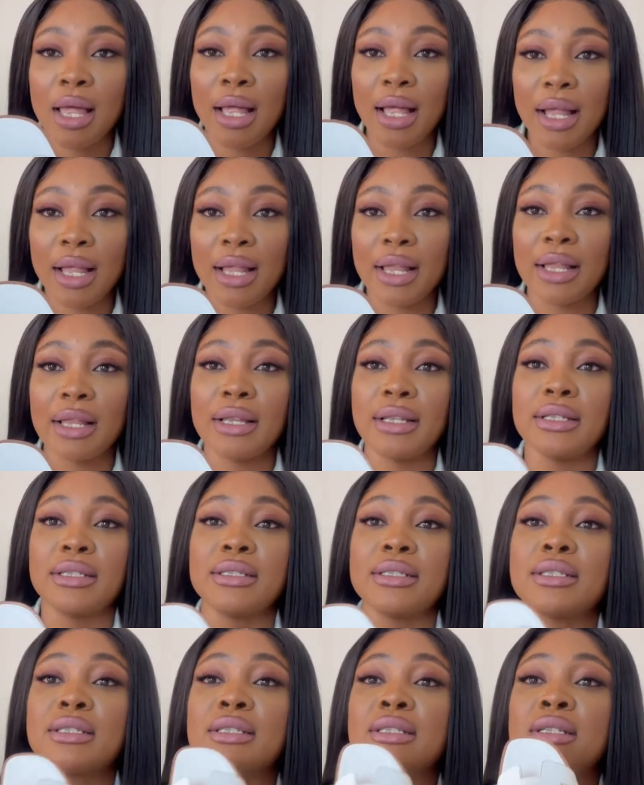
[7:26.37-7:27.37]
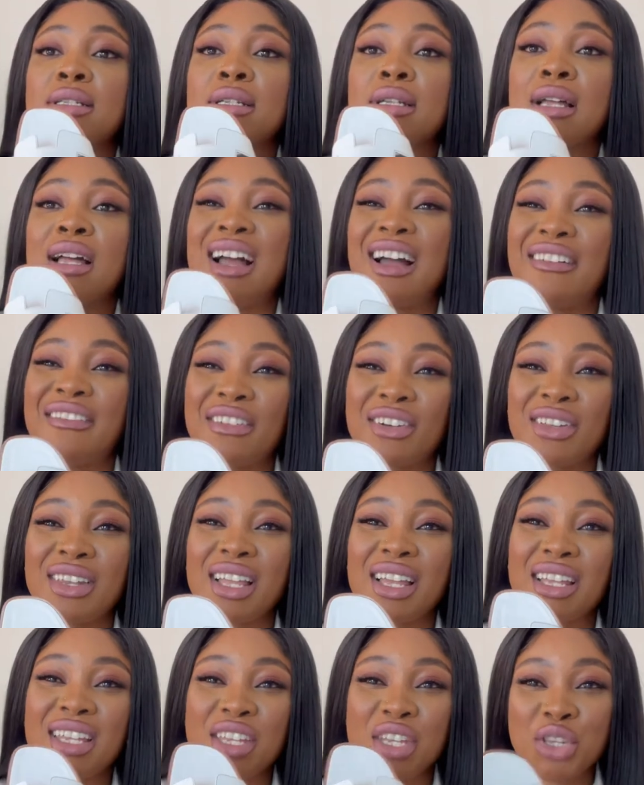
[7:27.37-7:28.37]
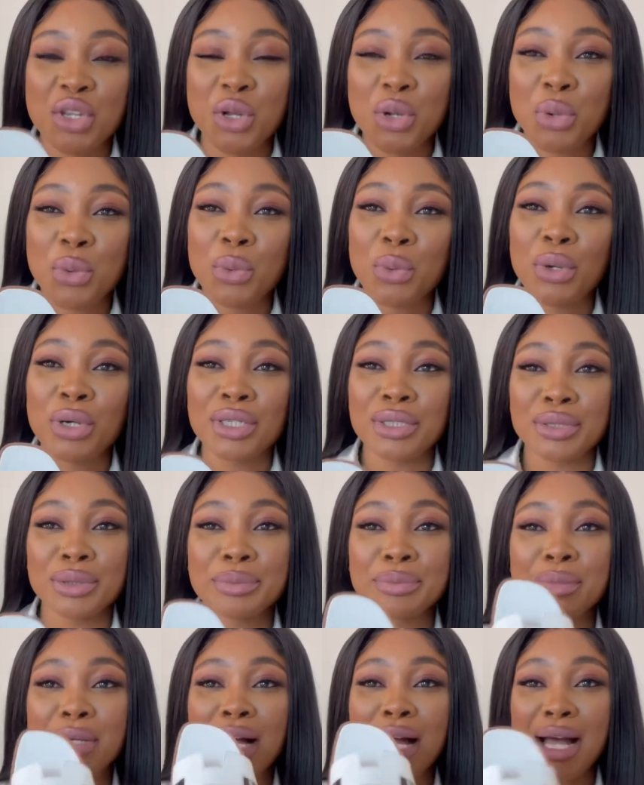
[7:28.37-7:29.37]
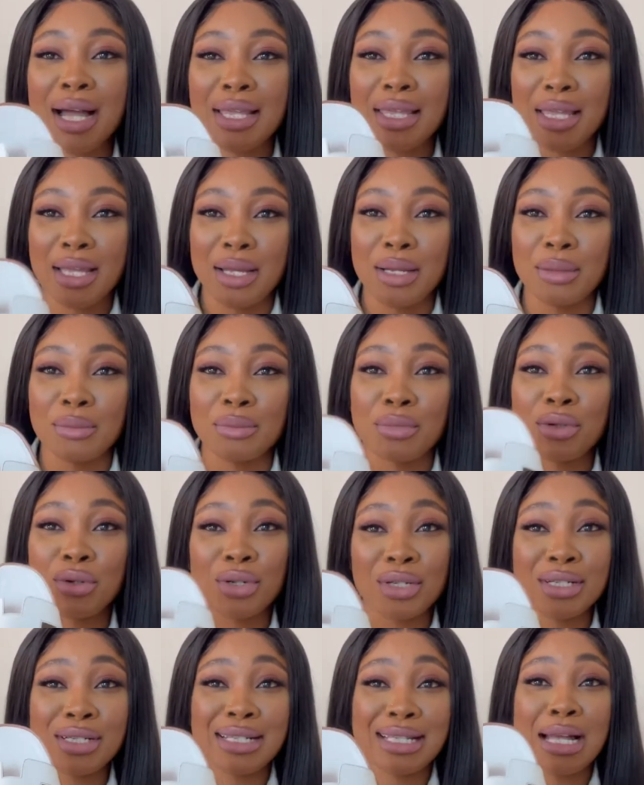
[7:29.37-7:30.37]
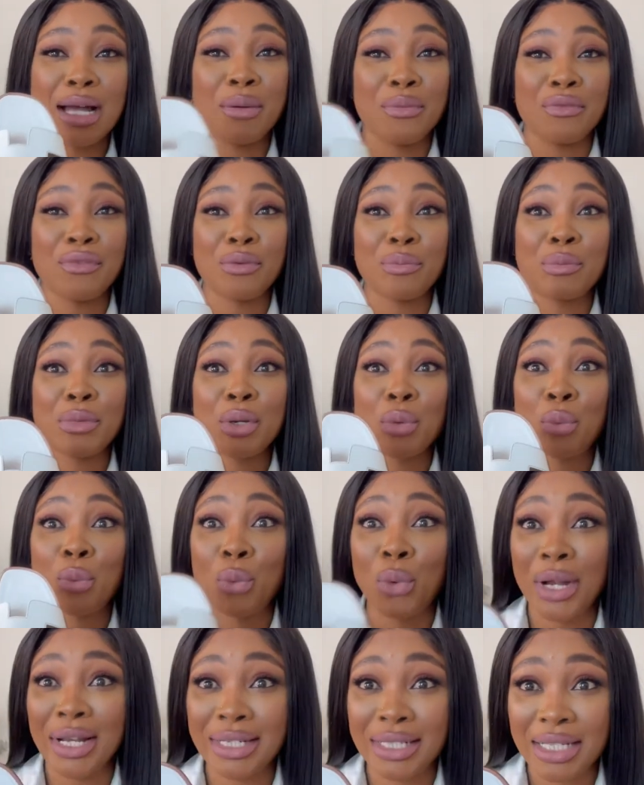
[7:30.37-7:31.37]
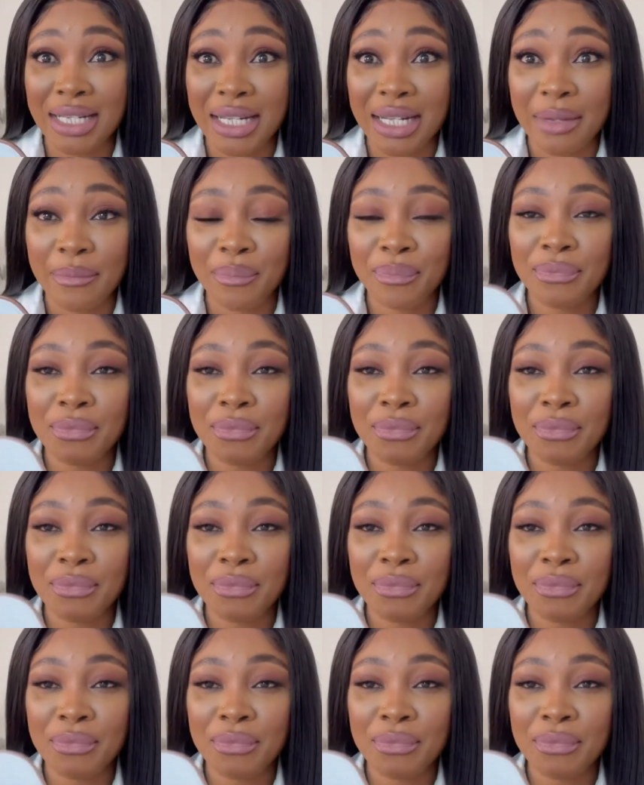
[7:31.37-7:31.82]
And I felt like, you know what, I am gonna come from the one that